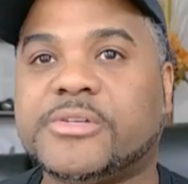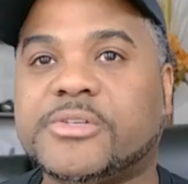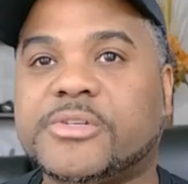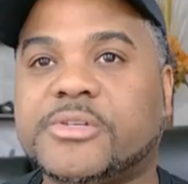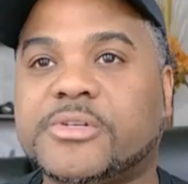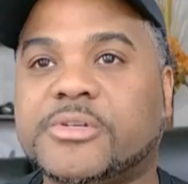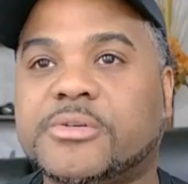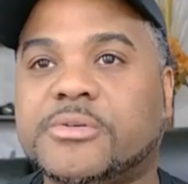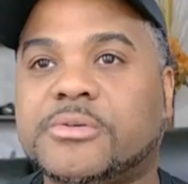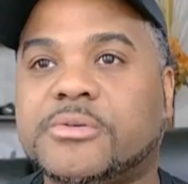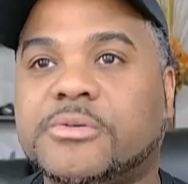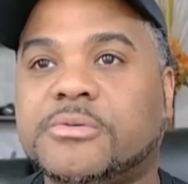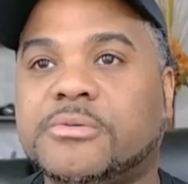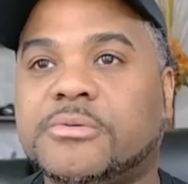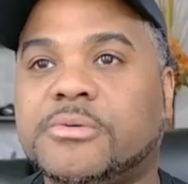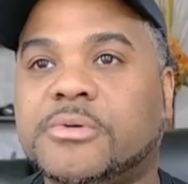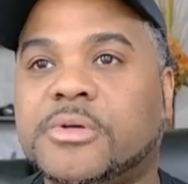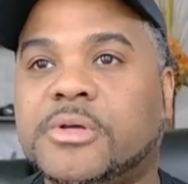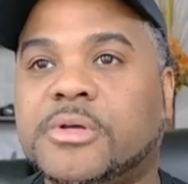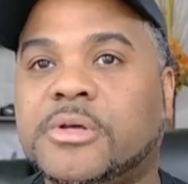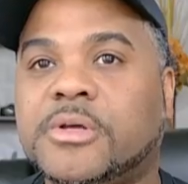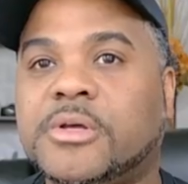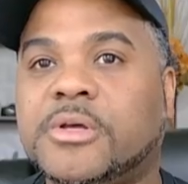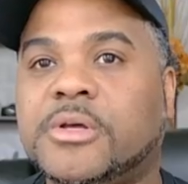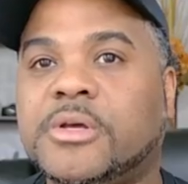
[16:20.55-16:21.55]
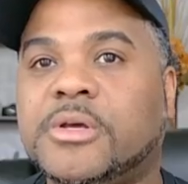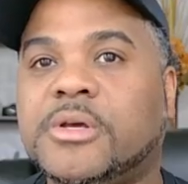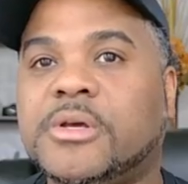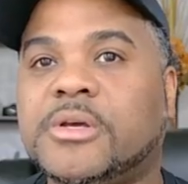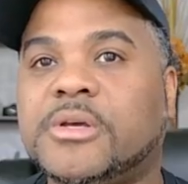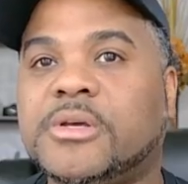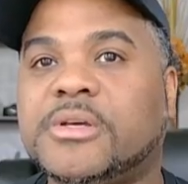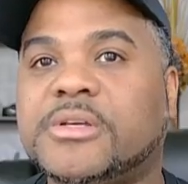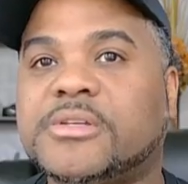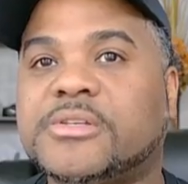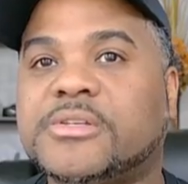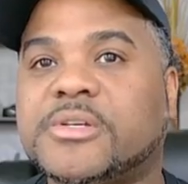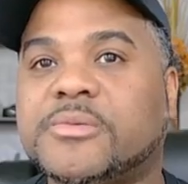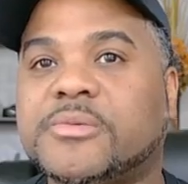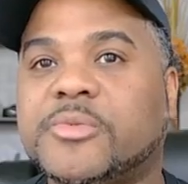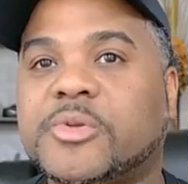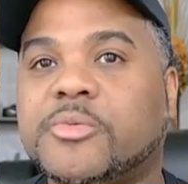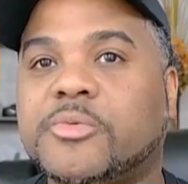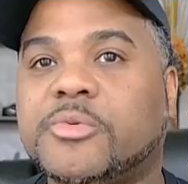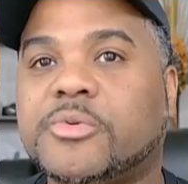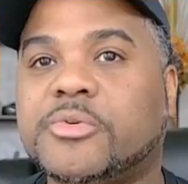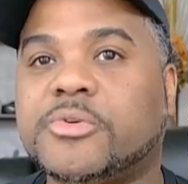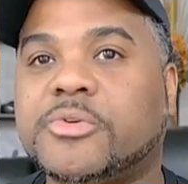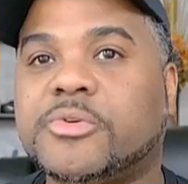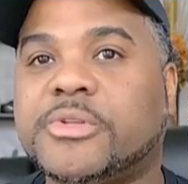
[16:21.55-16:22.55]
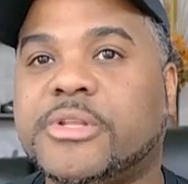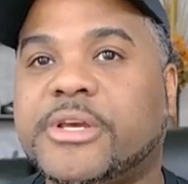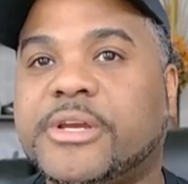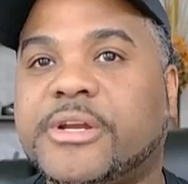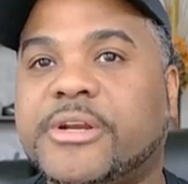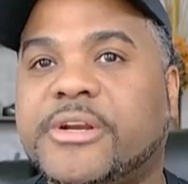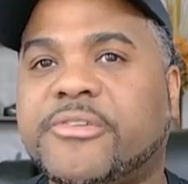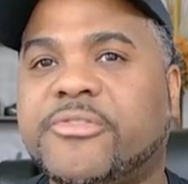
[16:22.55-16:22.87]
So something we'll do there.